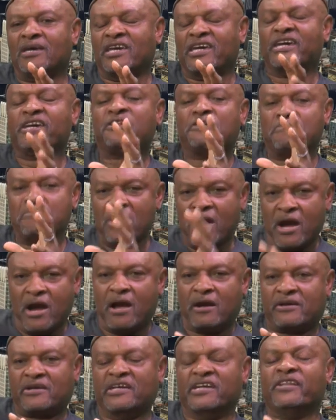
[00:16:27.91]
in
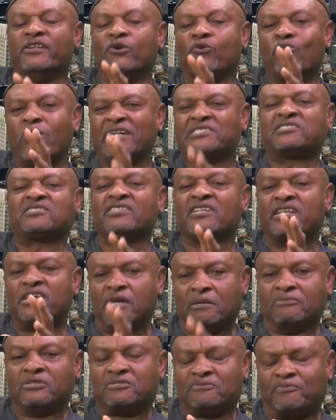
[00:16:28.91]
America, in the Western
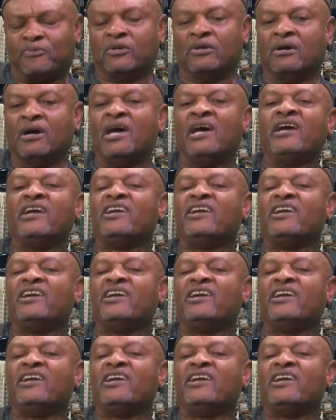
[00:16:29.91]
Hemisphere,